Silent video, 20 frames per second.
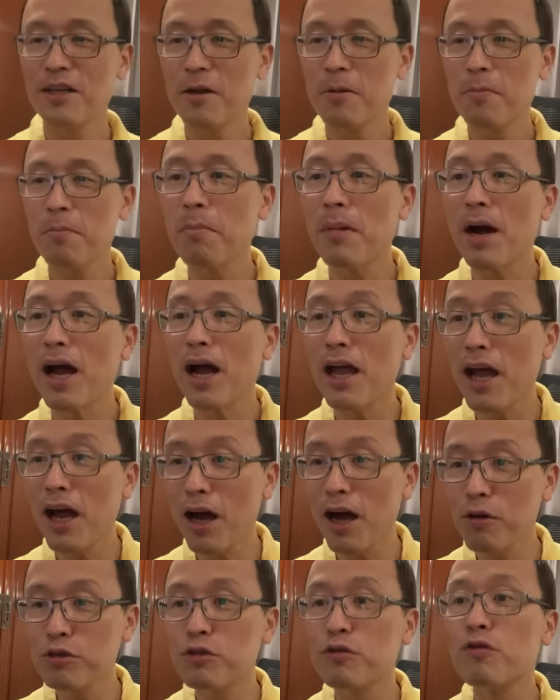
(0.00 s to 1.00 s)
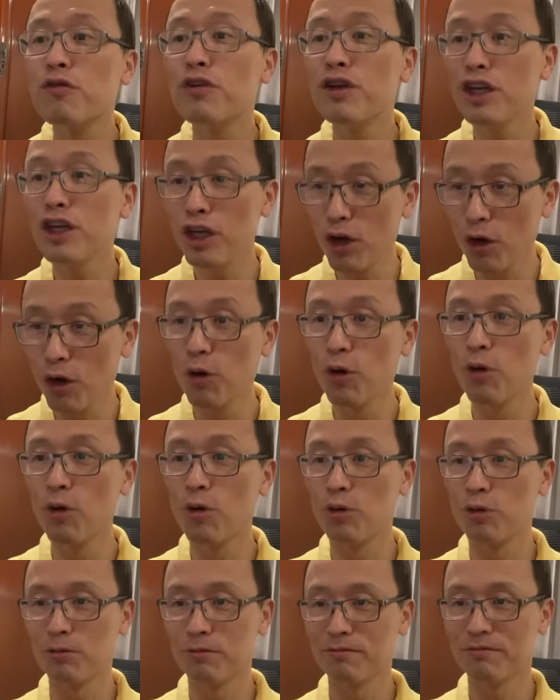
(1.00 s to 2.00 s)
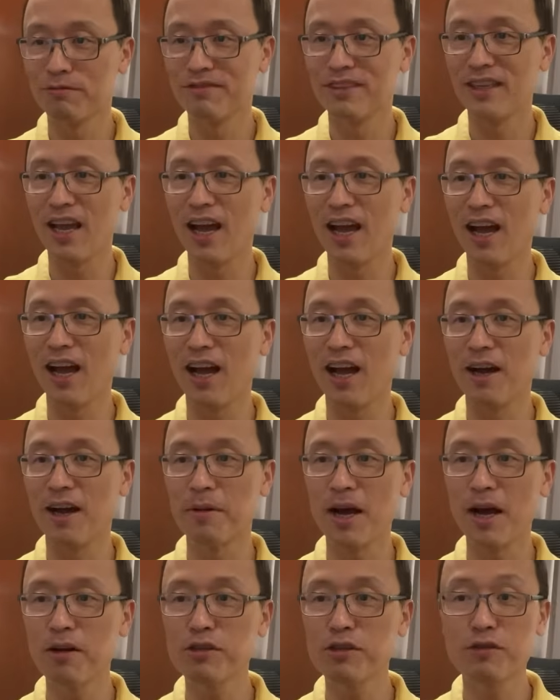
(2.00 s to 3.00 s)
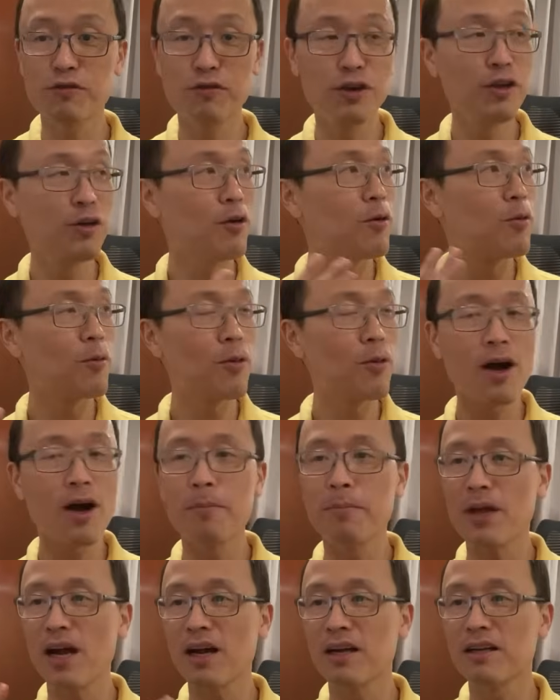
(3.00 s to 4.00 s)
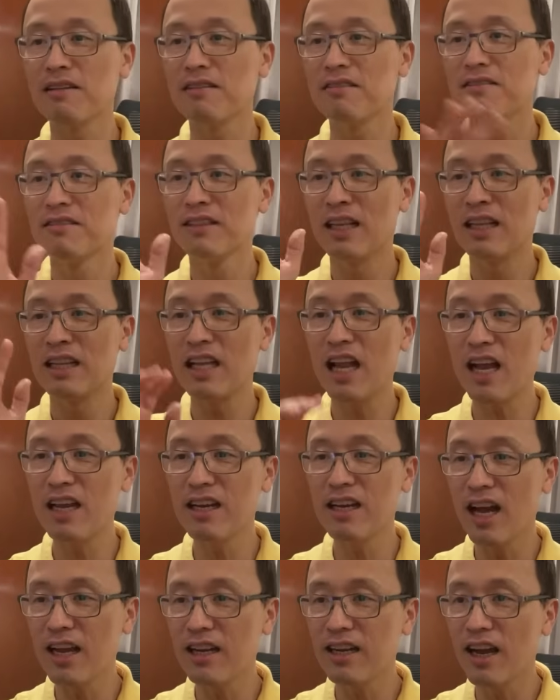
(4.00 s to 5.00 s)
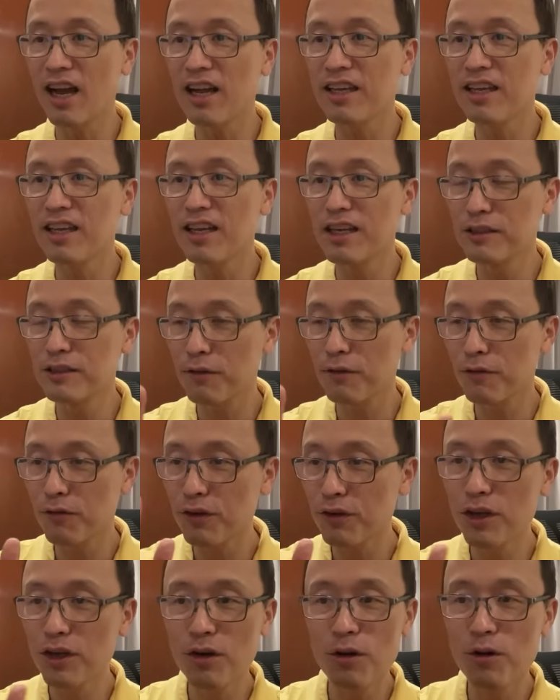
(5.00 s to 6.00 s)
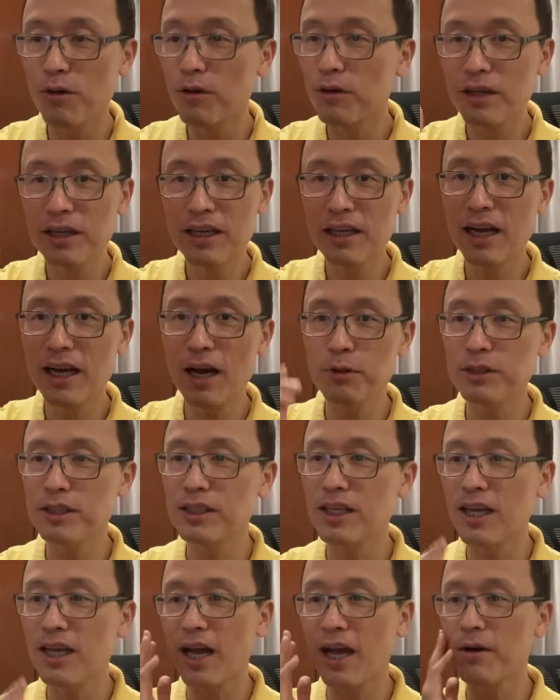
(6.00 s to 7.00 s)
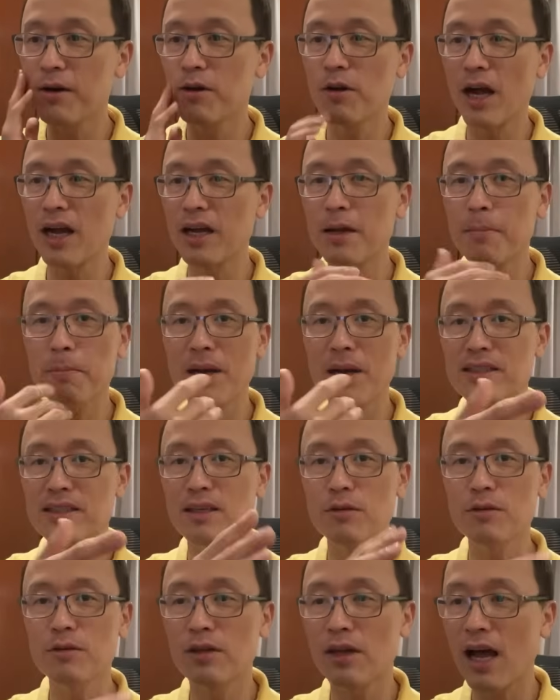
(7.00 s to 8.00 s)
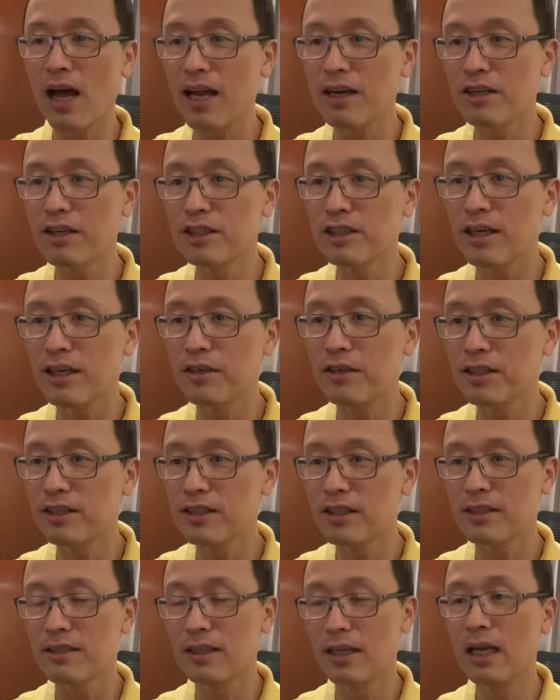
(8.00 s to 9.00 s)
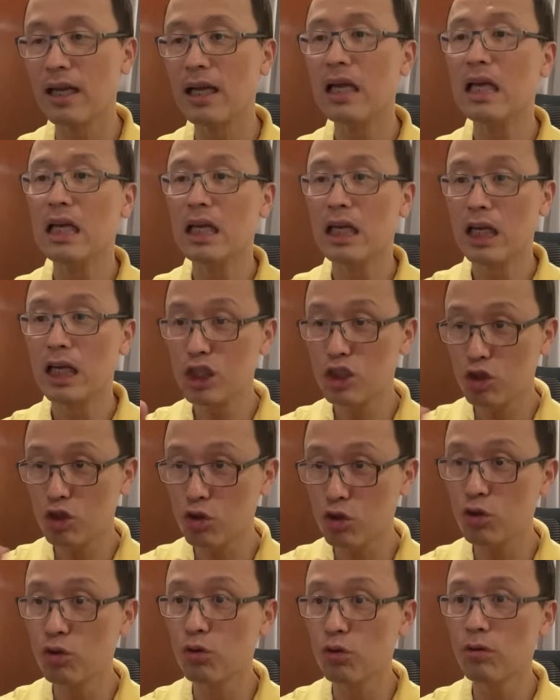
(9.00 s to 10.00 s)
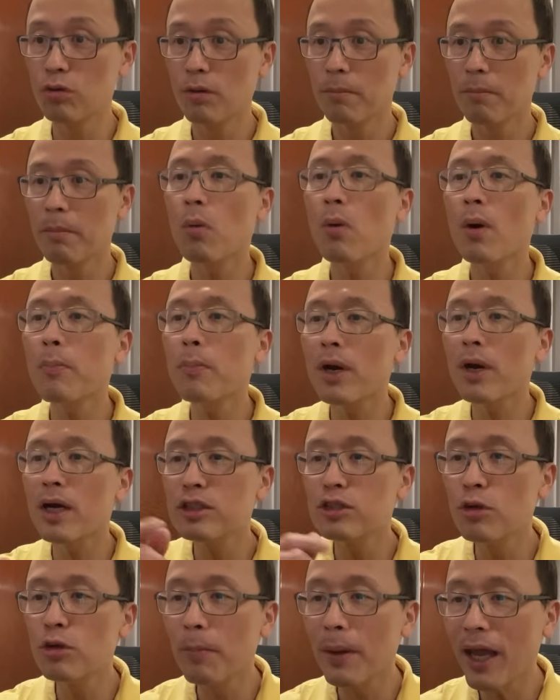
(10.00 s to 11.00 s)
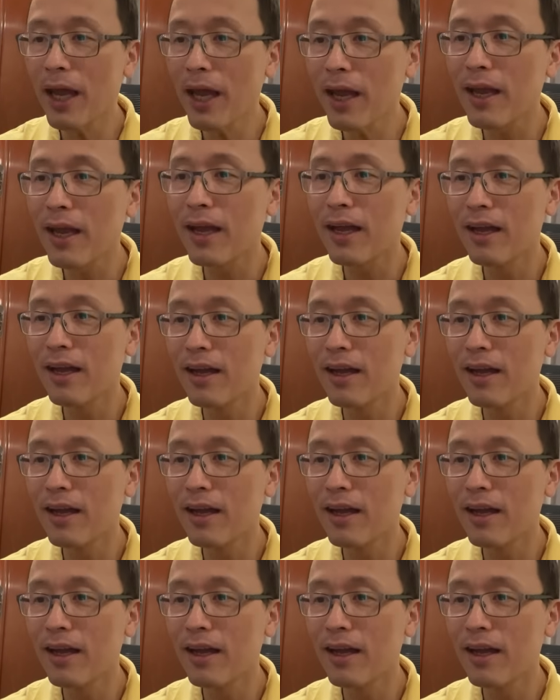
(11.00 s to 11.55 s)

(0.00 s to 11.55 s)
My house freehold. Yeah, my house freehold. Wow, piang 999 years freehold. Gao sick, I know. I can pass down the 100 generation. It's true, but what price do you pay?